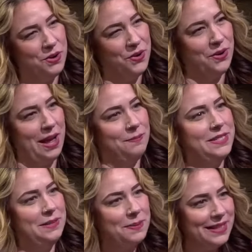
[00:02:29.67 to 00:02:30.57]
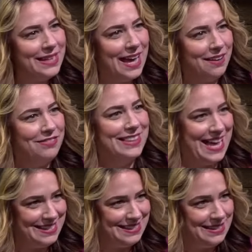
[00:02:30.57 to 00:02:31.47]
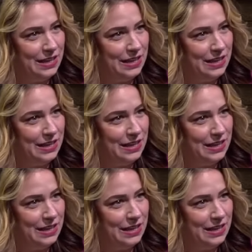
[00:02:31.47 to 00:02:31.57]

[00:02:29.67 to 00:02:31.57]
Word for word: program typically have less